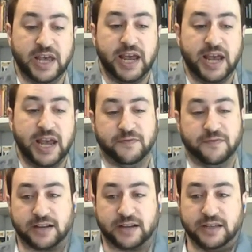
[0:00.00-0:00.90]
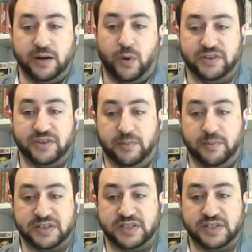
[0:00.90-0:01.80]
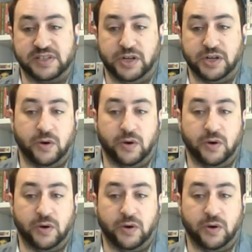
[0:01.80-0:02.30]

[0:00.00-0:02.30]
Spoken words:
and the fact that it wasn't a must-see show,